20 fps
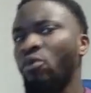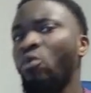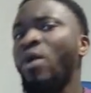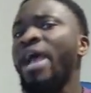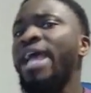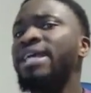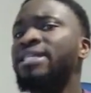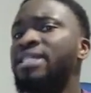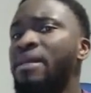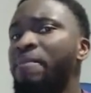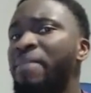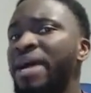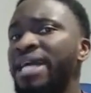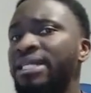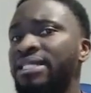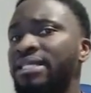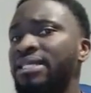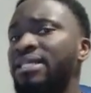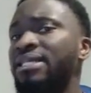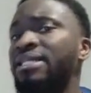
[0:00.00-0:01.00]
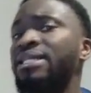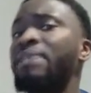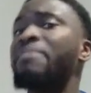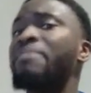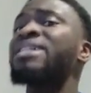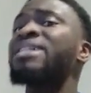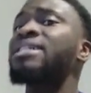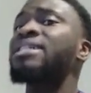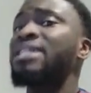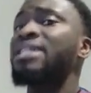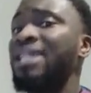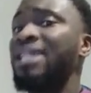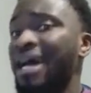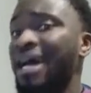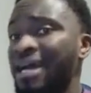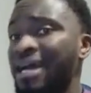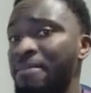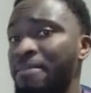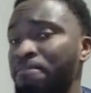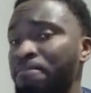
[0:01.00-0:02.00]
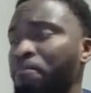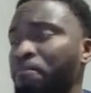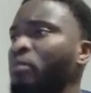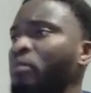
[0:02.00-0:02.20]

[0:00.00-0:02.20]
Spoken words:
Where is the Bayt? The Masjid al-Haram.